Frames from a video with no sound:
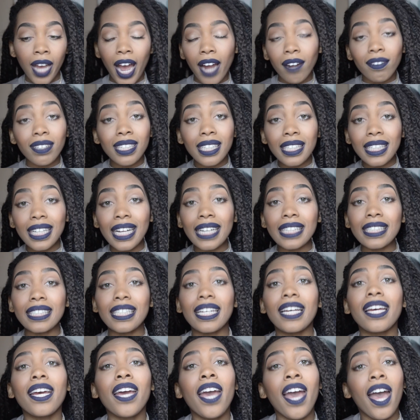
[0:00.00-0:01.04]
I really liked
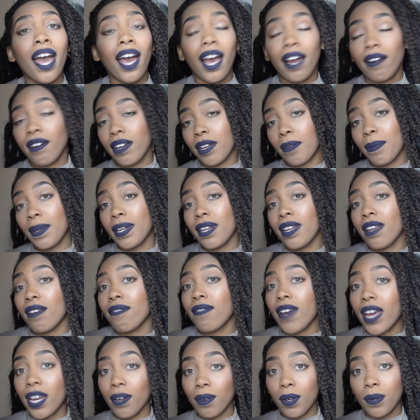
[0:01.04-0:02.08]
it. I recommend it if
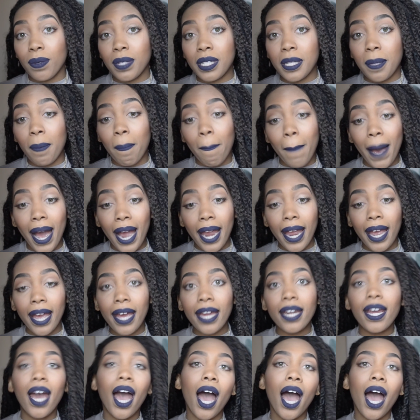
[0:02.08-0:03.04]
anyone wants to buy it.